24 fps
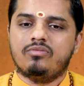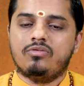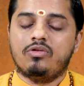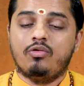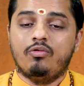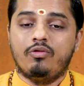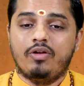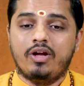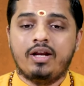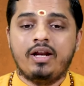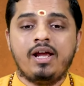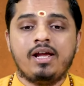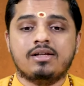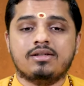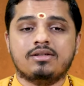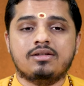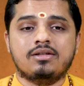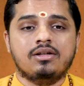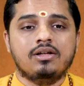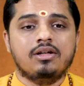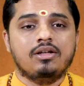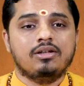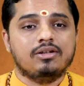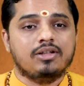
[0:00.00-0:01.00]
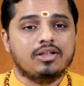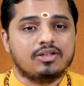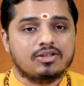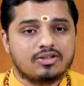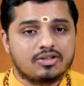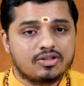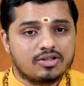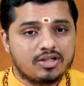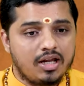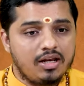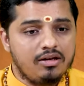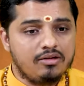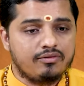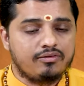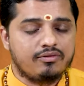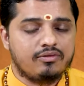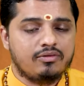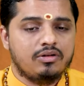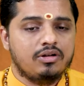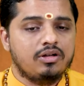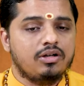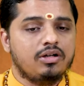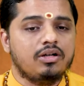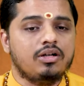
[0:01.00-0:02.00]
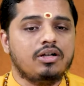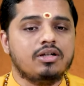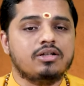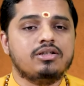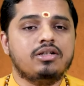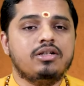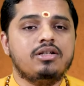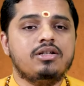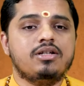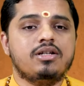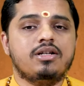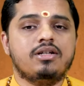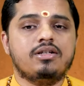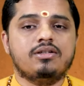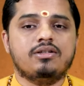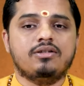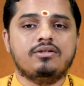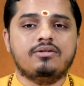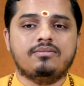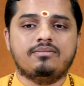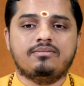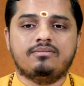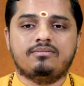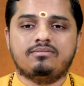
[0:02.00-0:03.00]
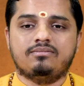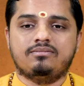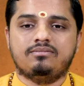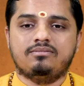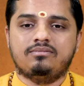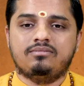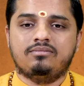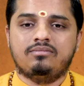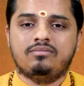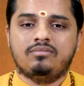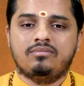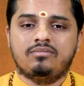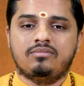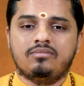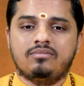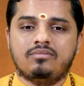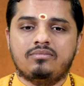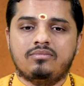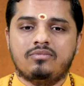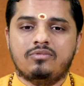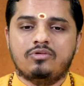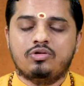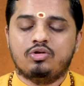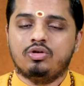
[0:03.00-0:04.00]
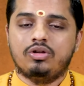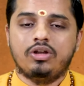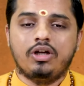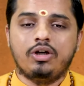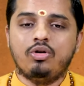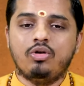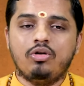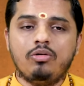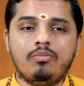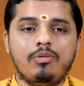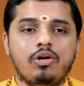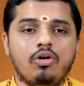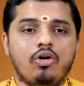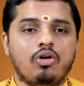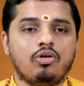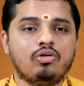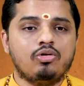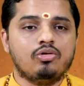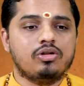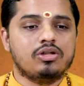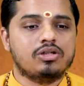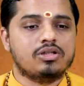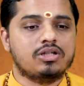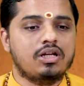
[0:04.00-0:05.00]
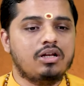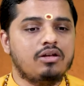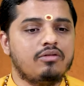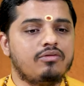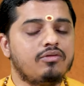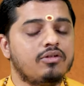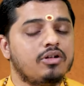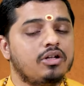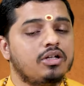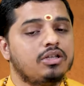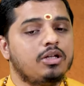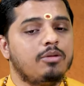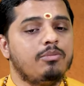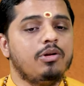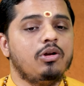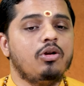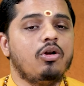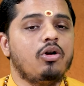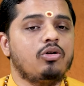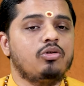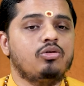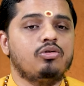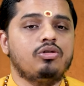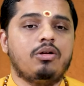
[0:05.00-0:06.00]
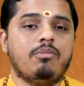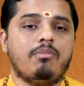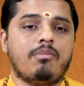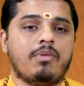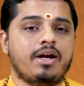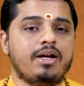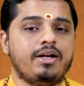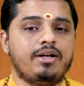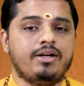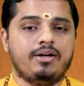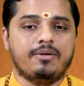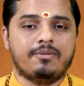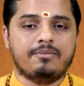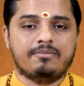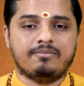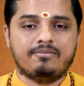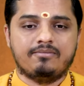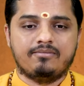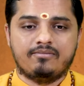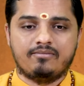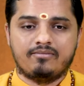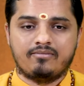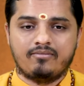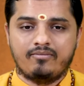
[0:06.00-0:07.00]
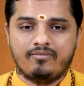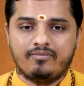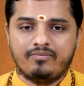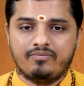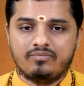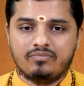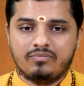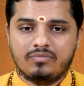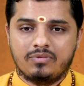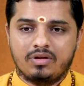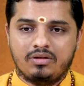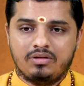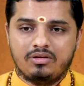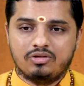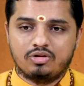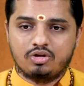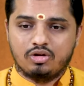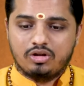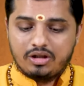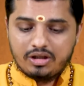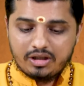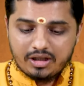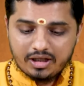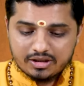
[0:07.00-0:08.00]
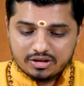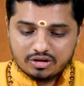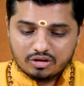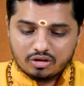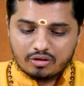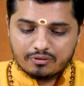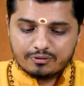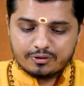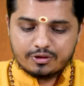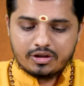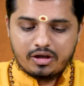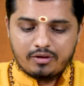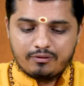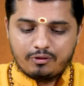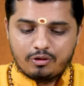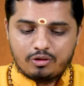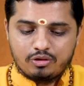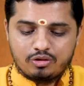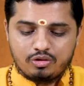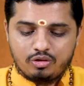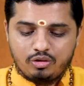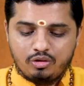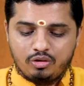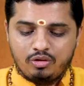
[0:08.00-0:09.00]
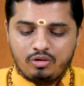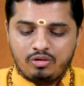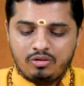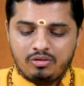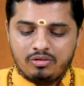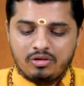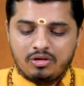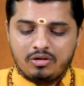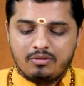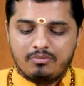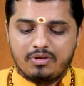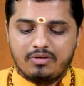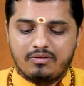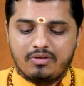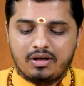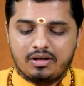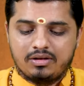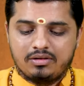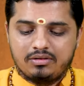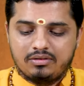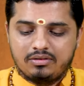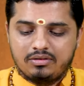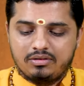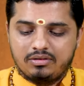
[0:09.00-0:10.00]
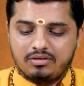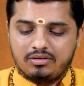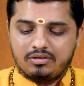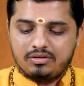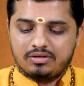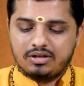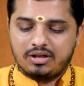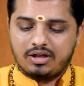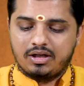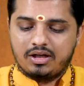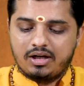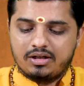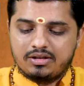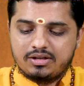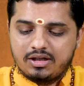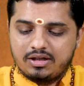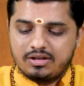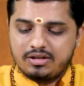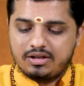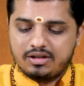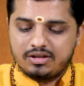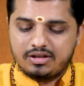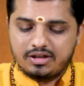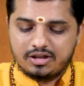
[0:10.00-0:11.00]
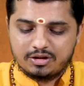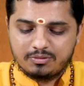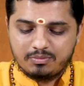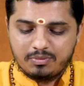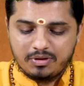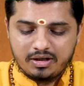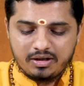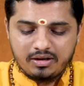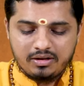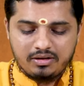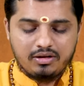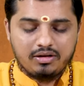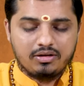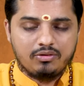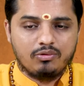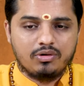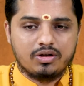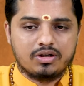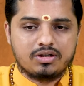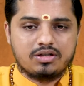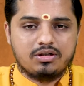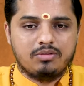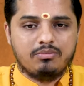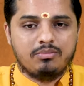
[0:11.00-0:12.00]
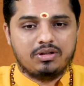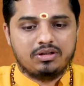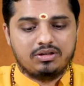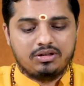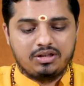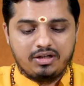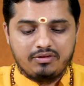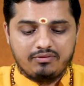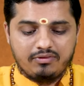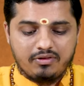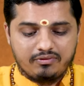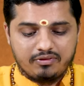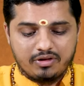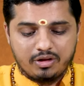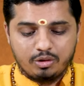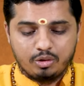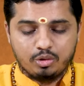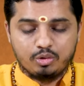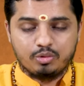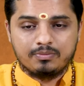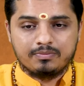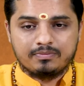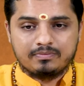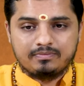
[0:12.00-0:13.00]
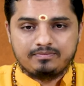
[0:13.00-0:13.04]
Whereas the self doesn't change. So they don't belong to the self, they belong to the mind. So the nature of self also, Bhagavan Shankaracharya has explained, verse number 352.